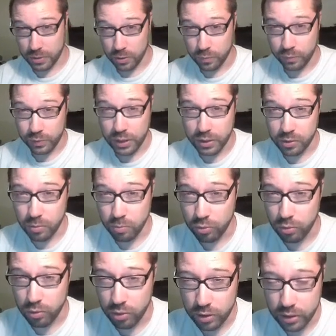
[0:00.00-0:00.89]
you flood the
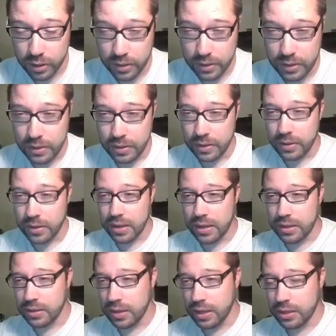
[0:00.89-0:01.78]
board,
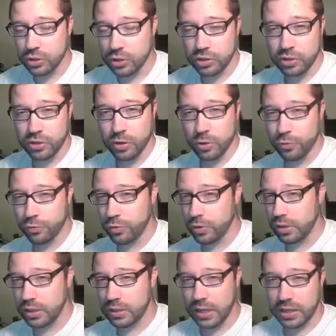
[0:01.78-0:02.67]
and they just curve
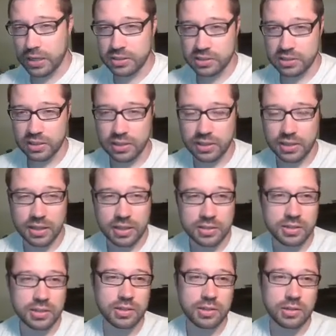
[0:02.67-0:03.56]
really nicely
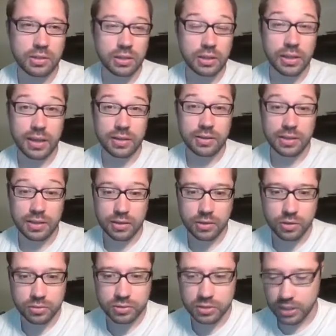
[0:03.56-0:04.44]
into landing a
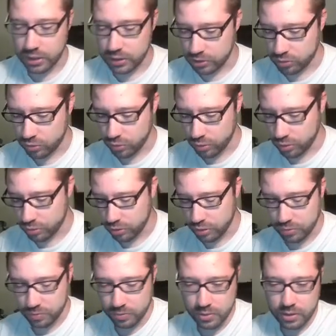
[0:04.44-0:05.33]
Gozani's
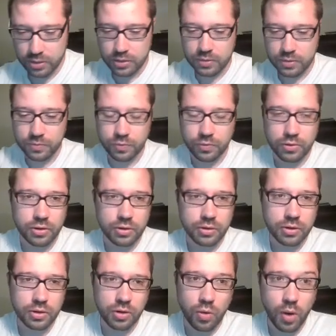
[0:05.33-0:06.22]
Torture for
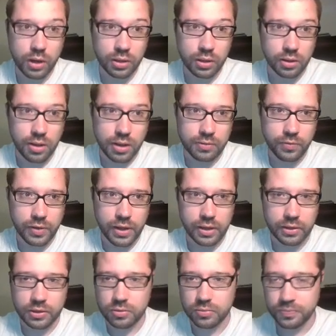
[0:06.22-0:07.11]
quite a lot of
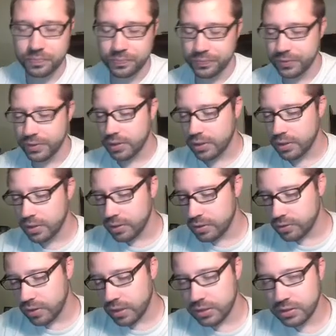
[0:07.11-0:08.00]
value.
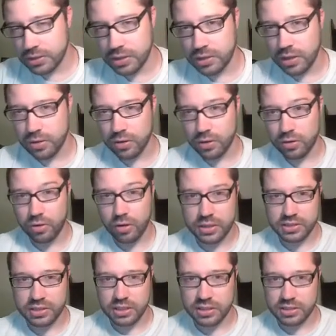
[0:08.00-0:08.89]
So that's another
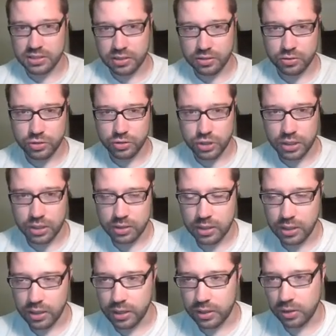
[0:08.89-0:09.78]
cross-set synergy
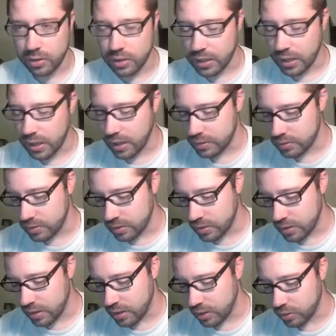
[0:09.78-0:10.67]
that I'd look at.
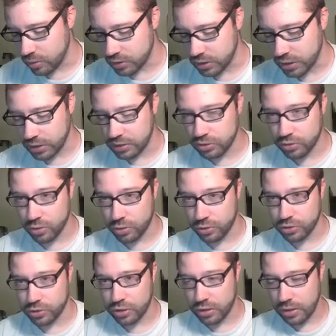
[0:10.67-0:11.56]
Gozani's
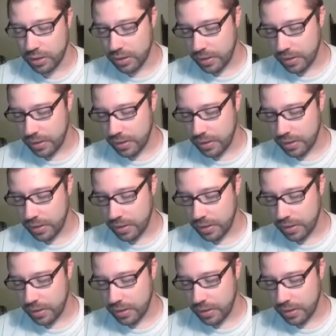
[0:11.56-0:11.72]
Torture